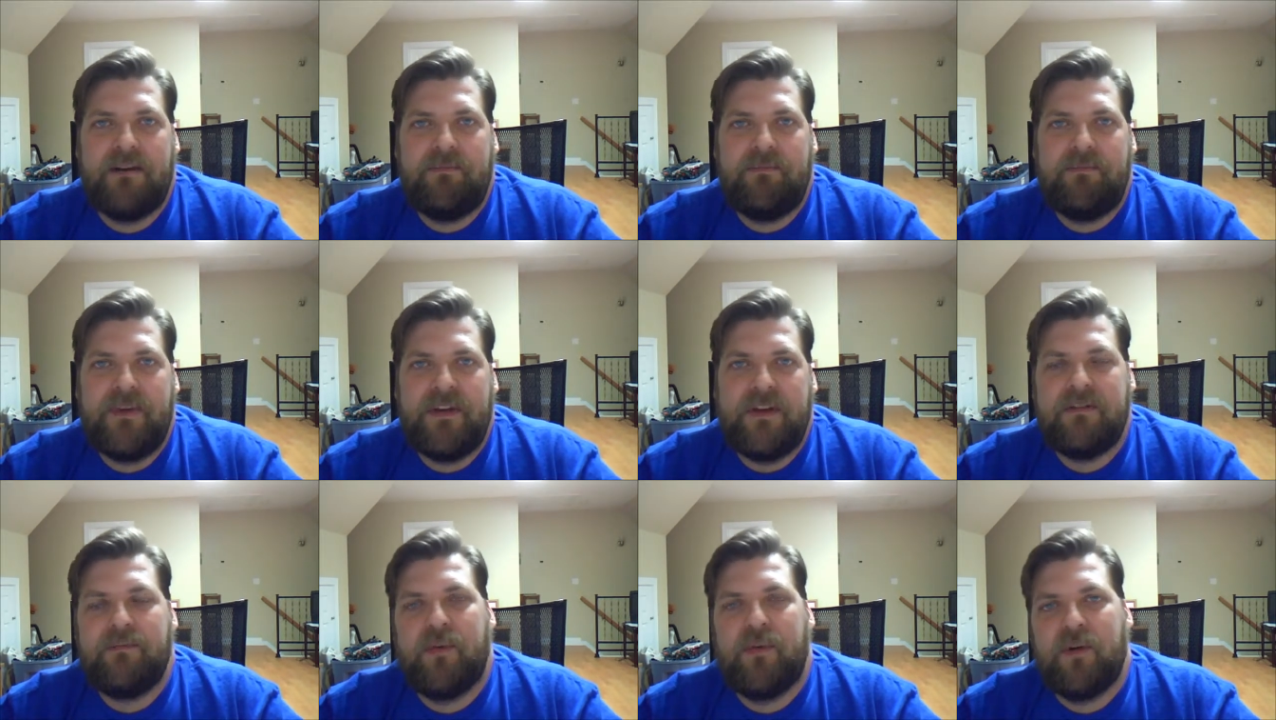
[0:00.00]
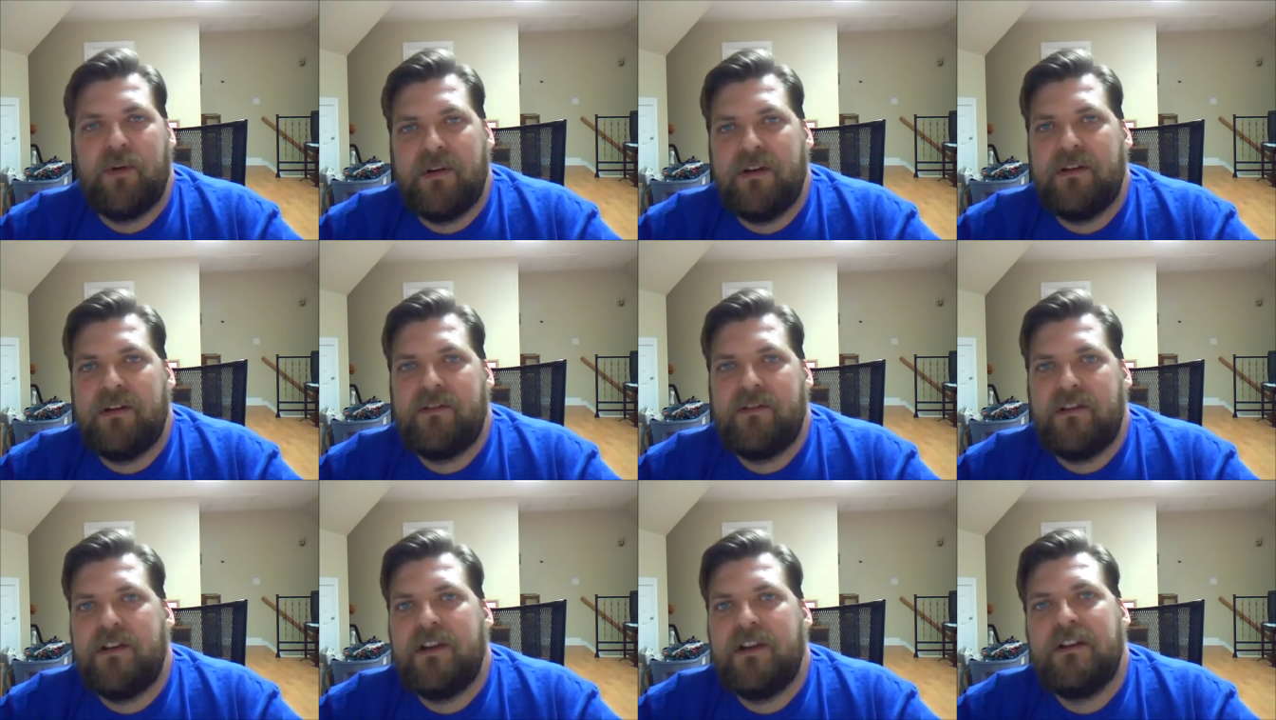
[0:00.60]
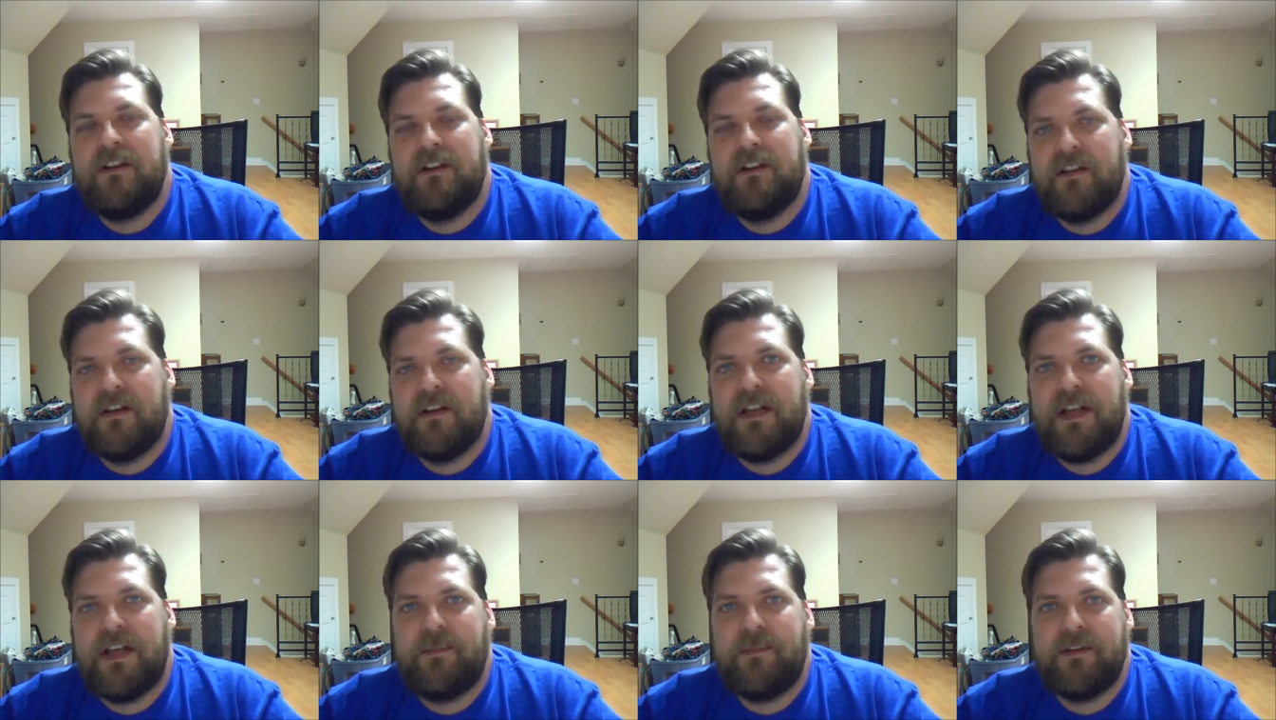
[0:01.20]
is important as you get into the
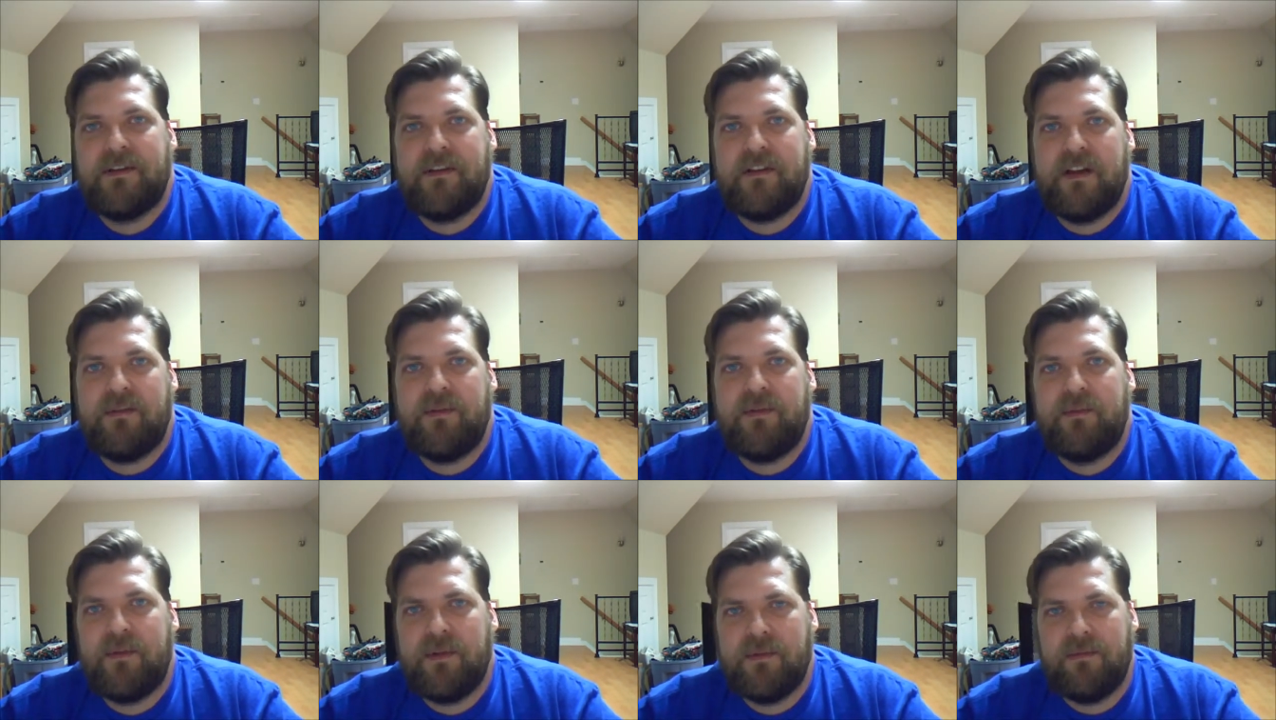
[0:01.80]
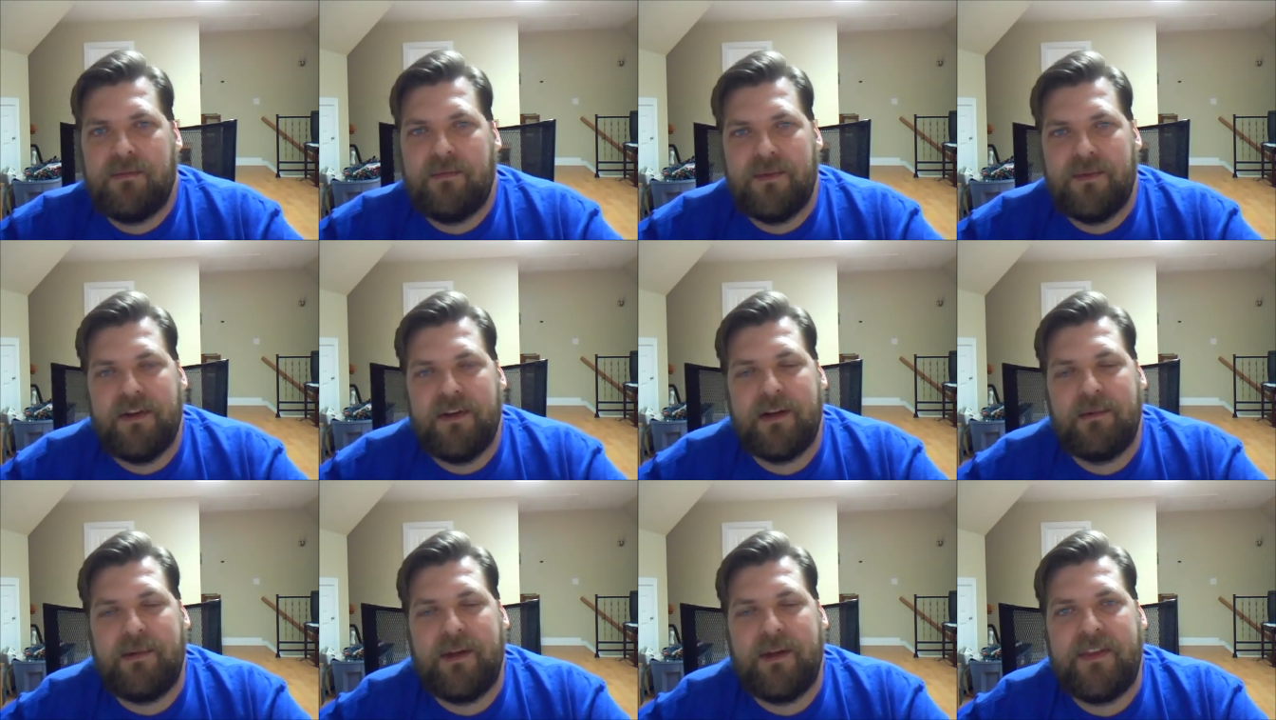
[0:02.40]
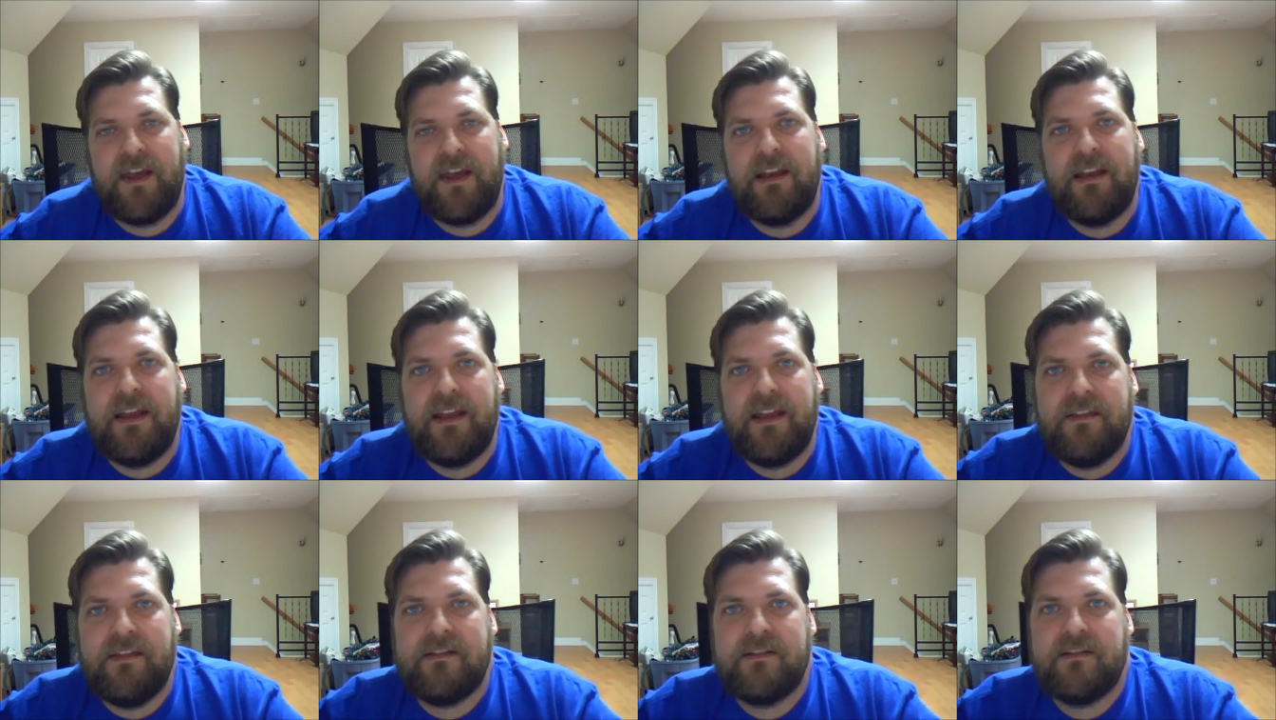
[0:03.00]
climate stuff, and we'll talk about that late
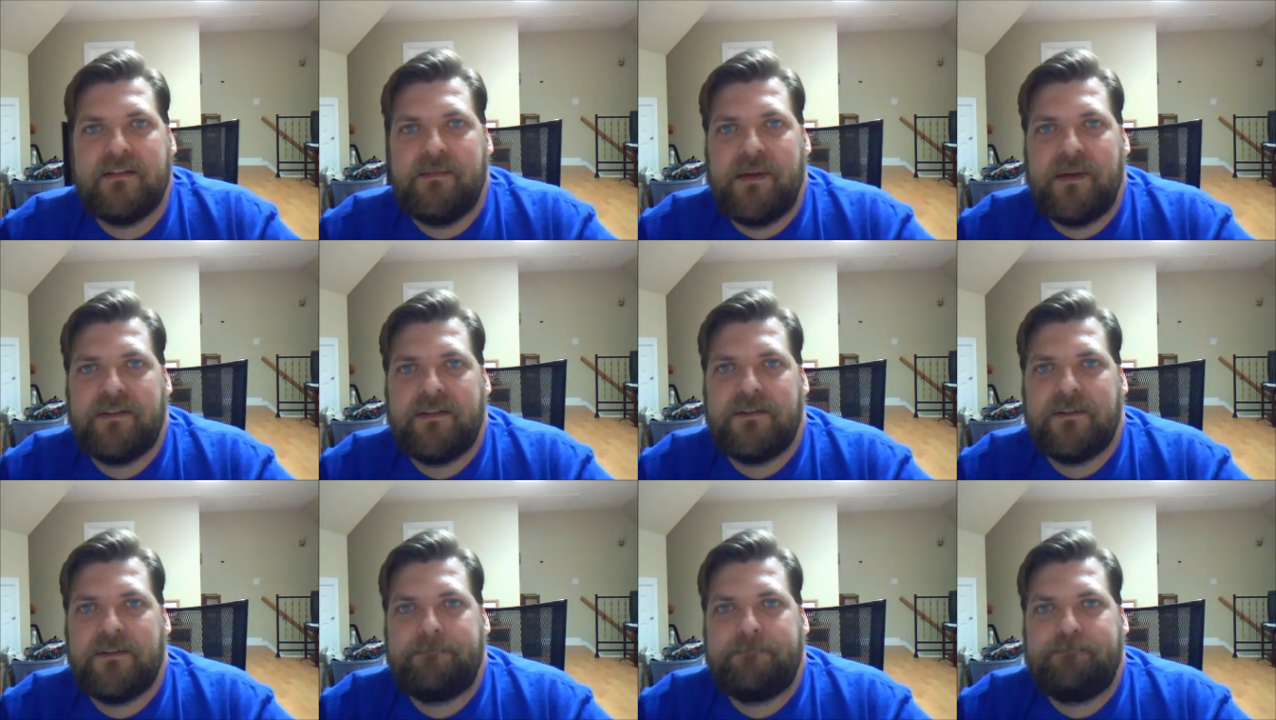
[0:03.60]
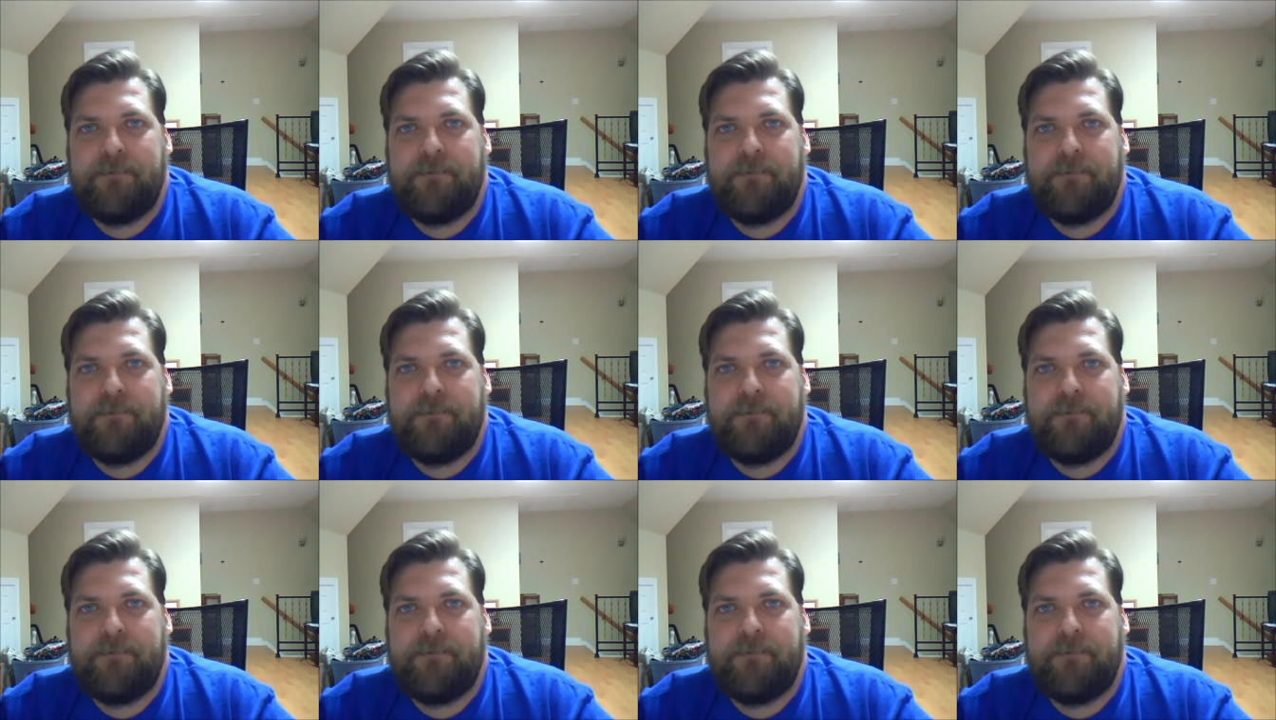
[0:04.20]
in this semester.